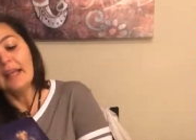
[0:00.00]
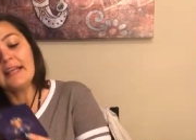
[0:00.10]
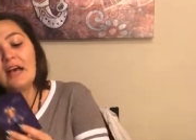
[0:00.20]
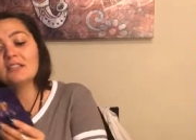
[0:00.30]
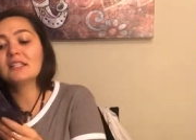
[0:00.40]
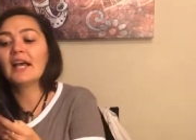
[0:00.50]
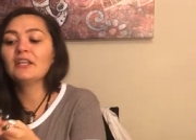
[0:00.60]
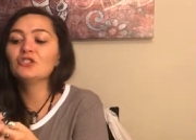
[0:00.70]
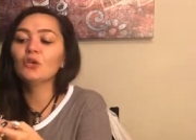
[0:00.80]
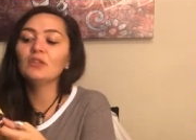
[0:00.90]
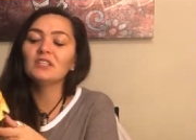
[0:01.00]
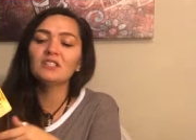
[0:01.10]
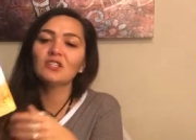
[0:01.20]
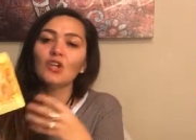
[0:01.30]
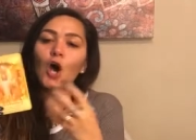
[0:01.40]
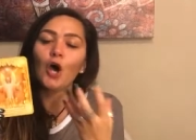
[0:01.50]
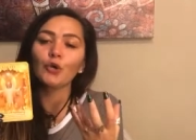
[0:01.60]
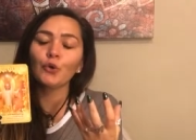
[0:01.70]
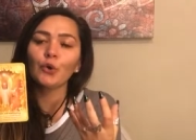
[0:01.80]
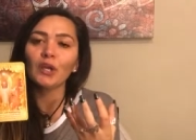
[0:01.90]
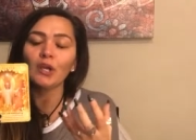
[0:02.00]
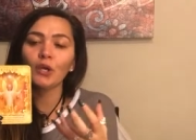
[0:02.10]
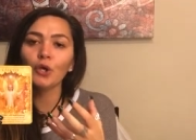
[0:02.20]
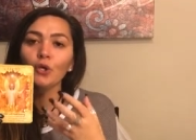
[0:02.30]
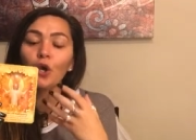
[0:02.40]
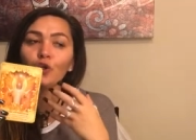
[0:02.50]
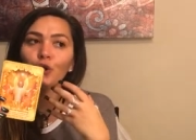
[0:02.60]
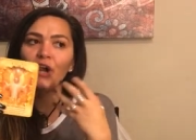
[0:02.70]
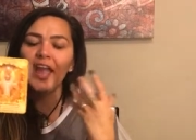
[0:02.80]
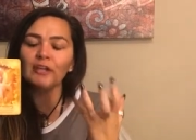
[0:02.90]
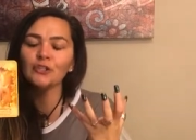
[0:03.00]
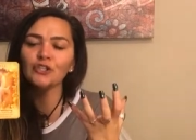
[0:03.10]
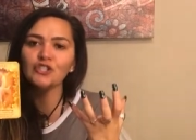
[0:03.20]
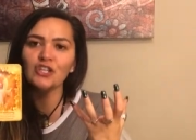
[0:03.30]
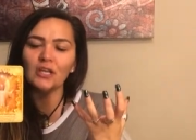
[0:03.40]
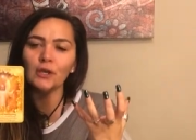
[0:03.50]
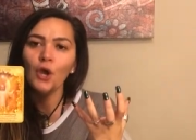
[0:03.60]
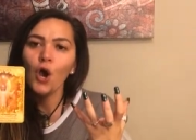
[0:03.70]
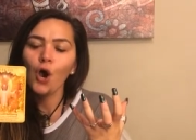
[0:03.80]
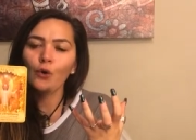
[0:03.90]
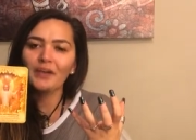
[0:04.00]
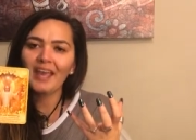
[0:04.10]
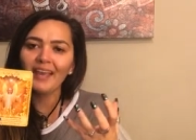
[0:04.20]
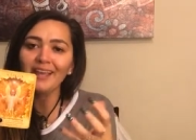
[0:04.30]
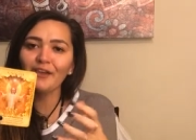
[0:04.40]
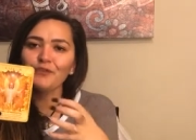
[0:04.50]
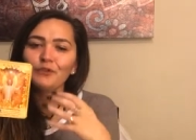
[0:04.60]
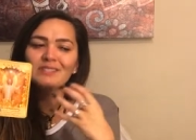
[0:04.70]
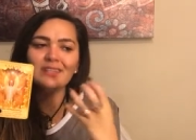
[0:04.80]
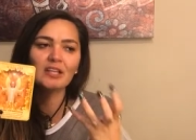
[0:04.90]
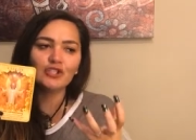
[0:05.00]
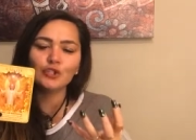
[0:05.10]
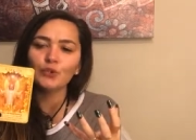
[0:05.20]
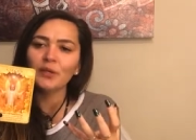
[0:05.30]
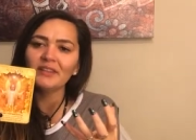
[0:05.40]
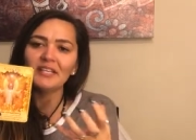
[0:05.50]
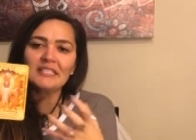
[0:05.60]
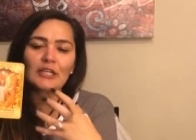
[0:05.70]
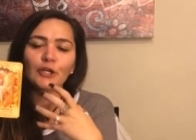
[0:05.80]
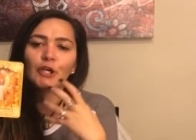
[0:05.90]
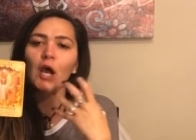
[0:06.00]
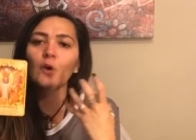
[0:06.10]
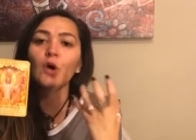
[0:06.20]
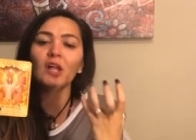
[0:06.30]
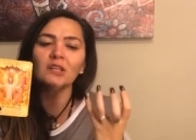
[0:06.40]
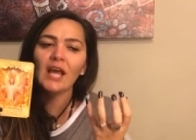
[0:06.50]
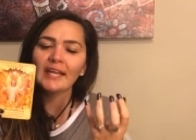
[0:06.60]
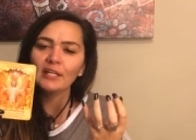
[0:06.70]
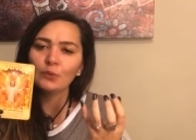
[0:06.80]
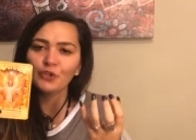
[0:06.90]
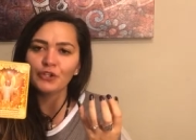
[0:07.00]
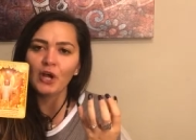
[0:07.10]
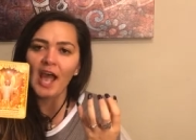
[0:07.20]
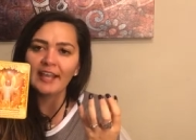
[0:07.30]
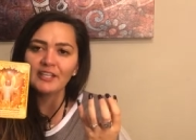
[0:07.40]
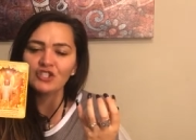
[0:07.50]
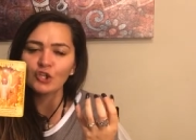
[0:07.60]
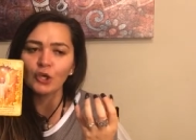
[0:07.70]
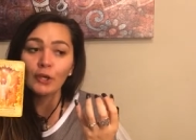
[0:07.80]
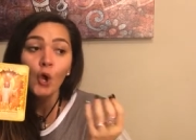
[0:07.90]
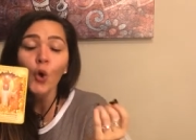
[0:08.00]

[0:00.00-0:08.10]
Cal Select. So this is honoring your energy. Okay, if you see that you're doing things that are not aligning with your highest good,